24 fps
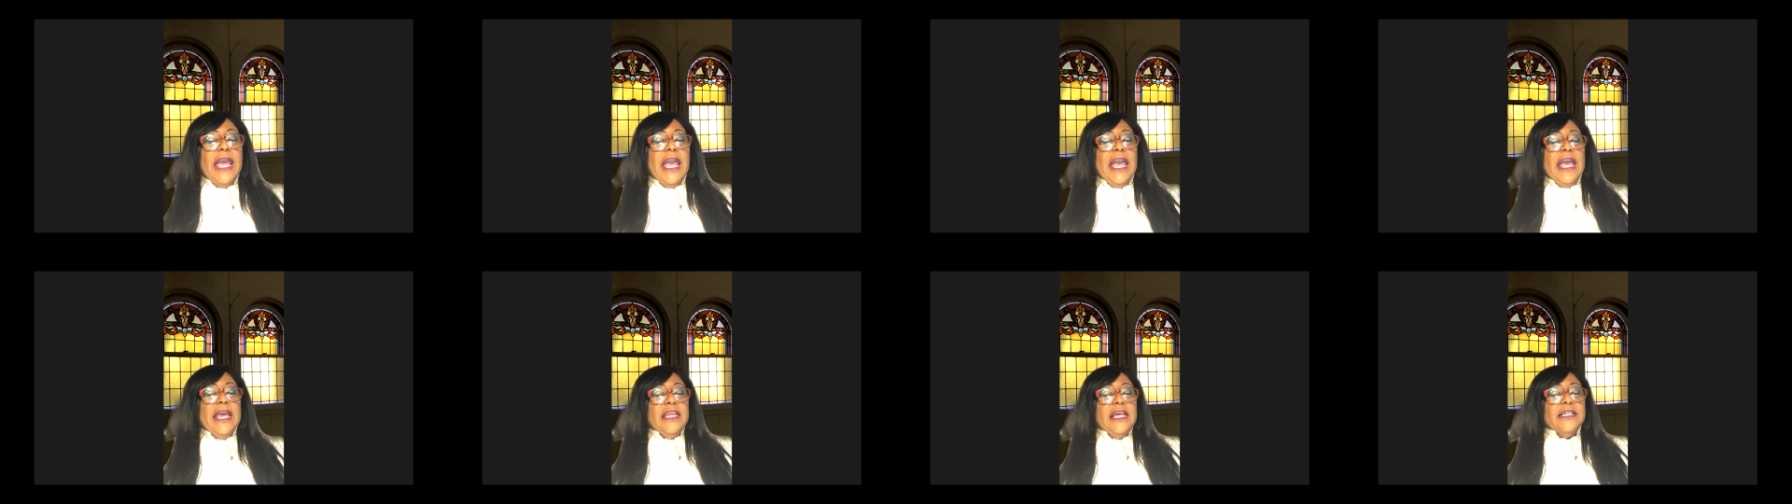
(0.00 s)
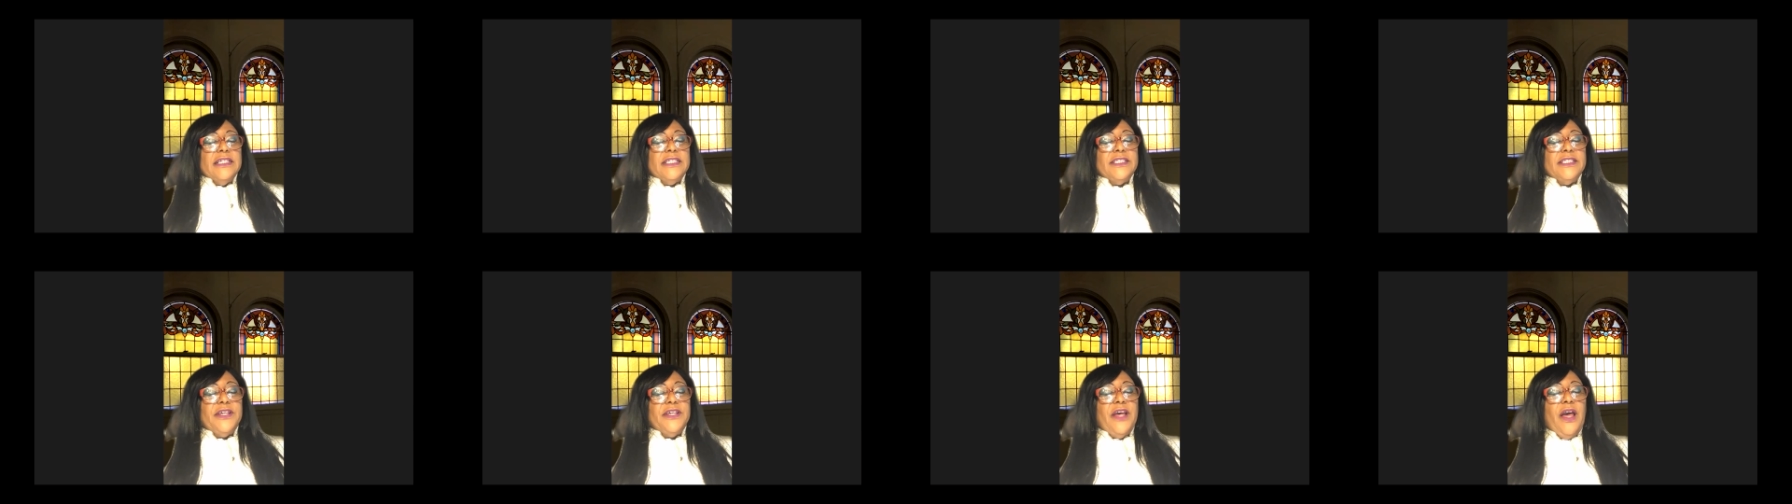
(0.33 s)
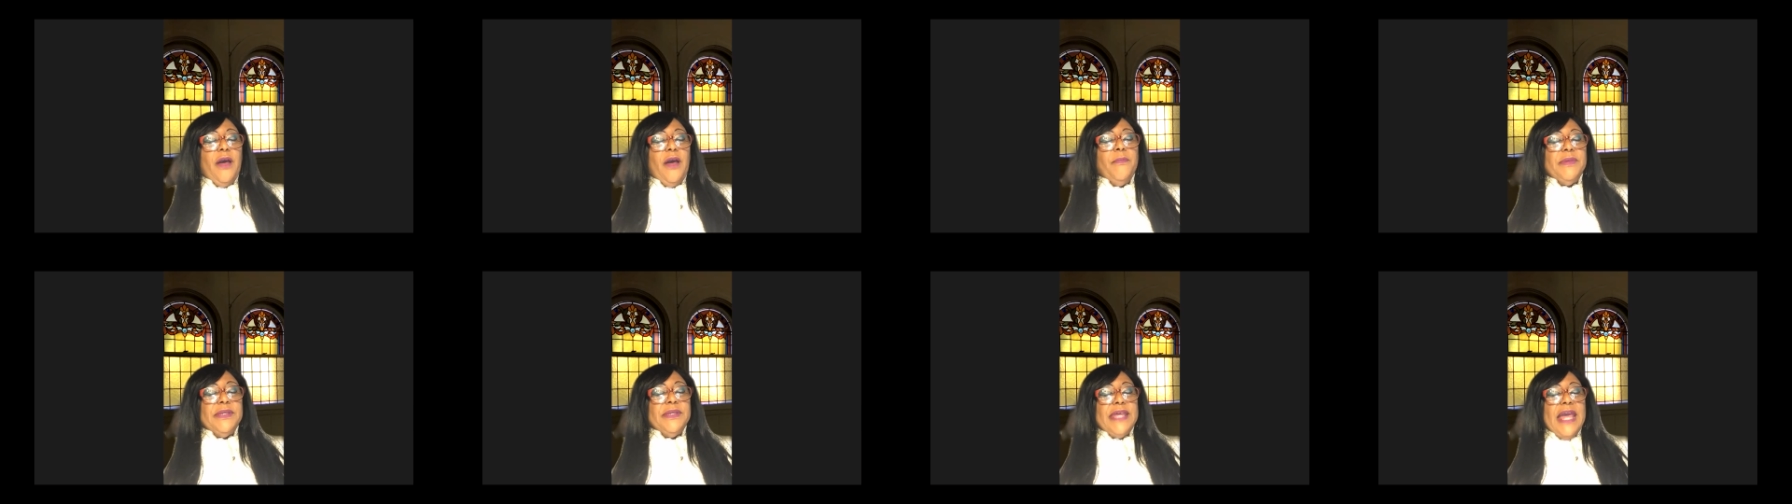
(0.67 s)
And then
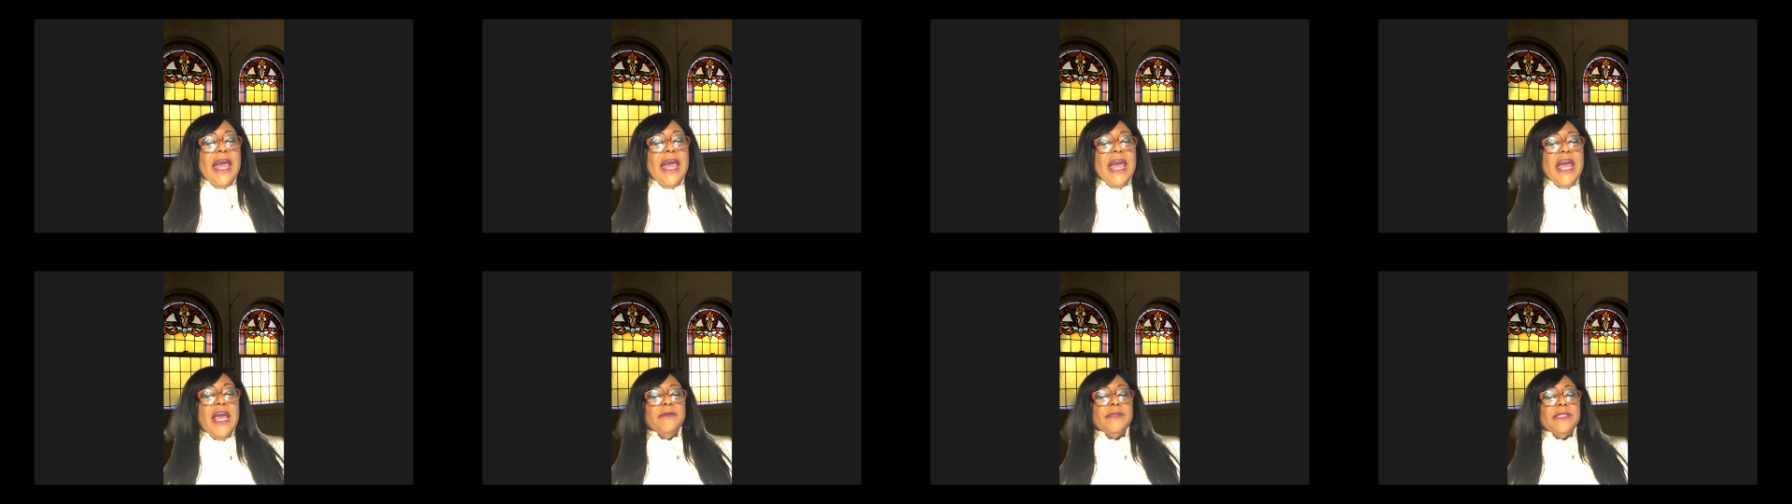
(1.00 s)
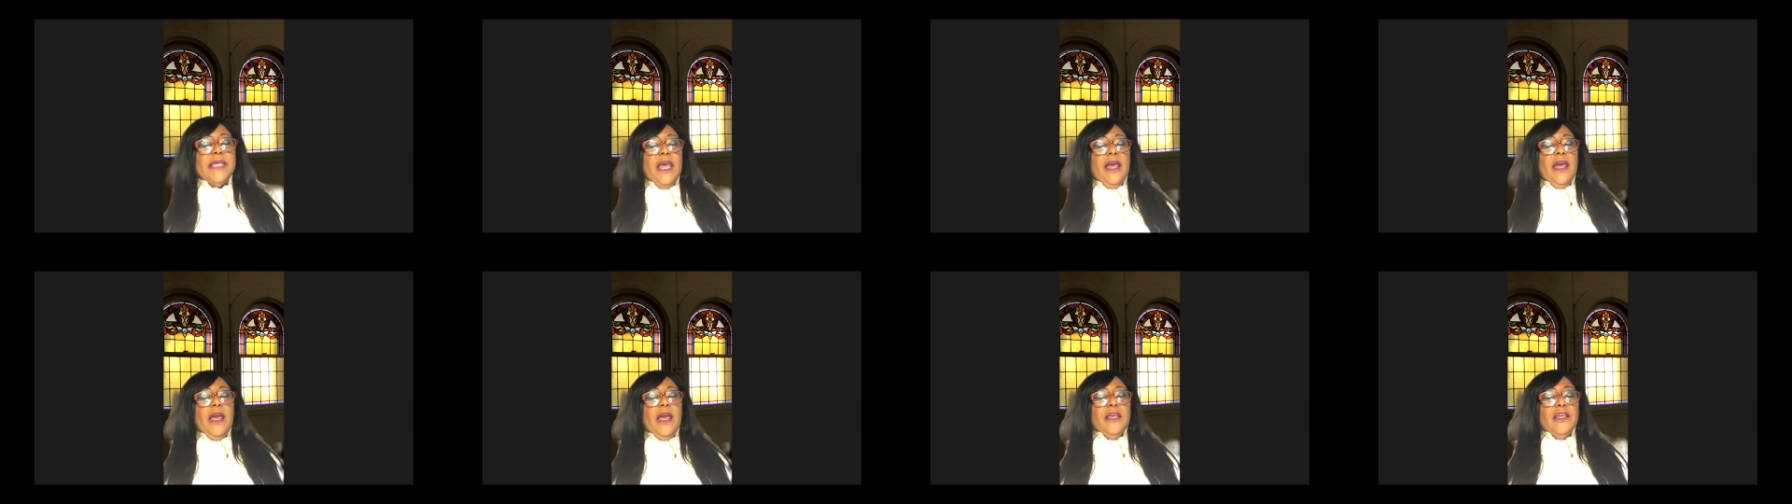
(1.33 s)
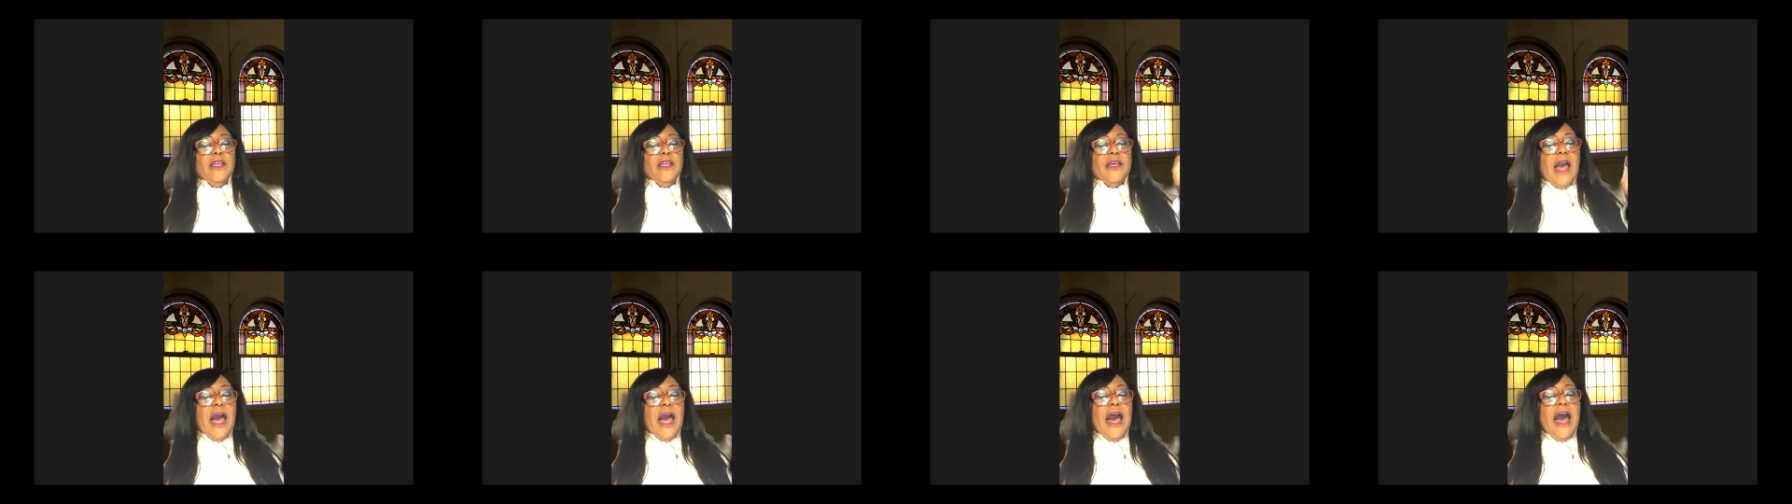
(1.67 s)
sometimes
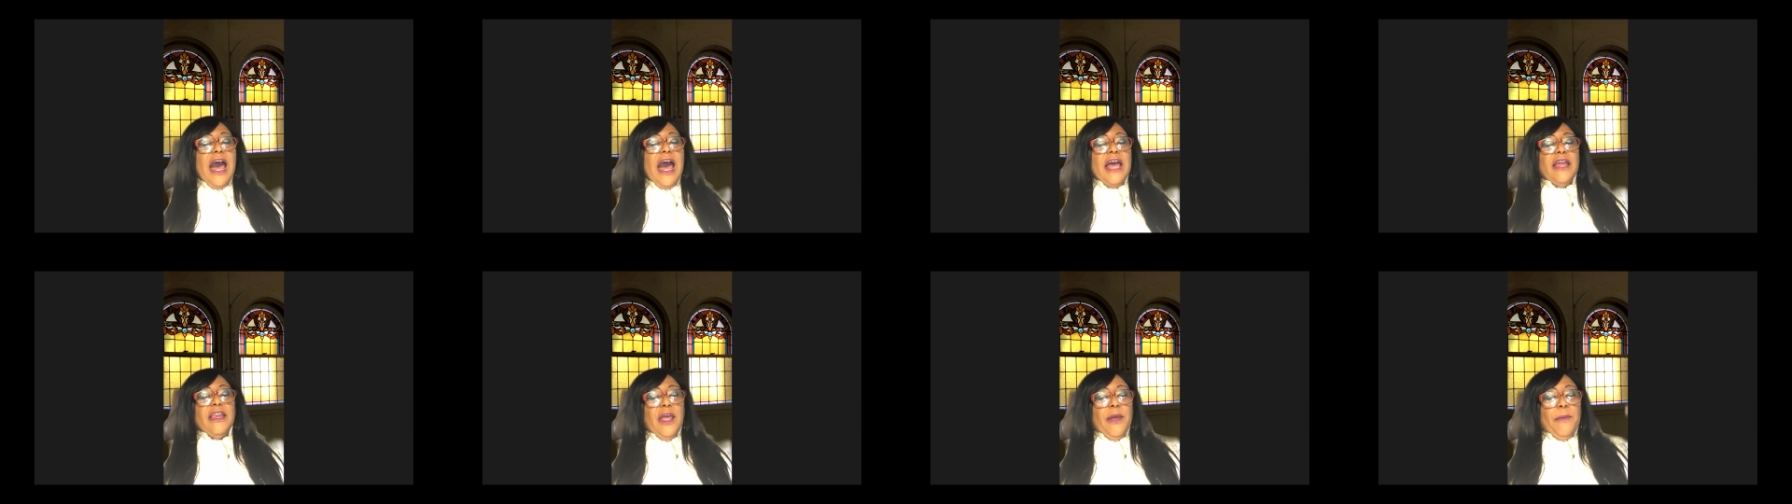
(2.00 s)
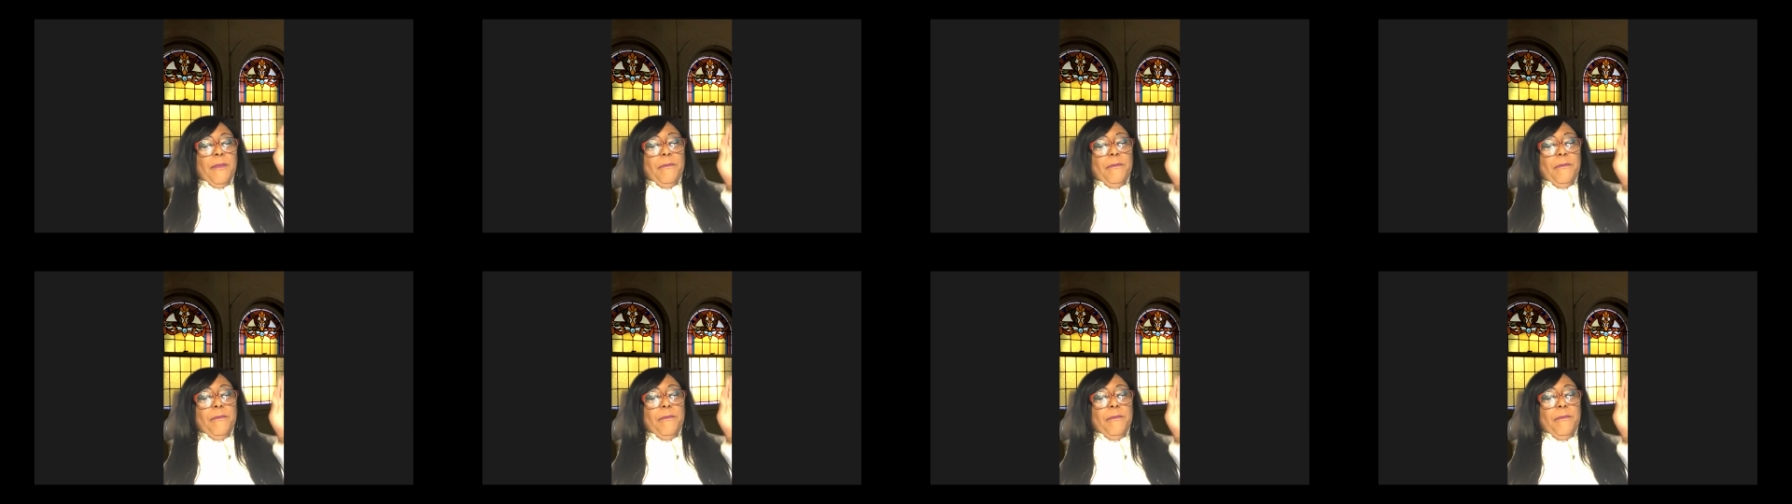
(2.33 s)
God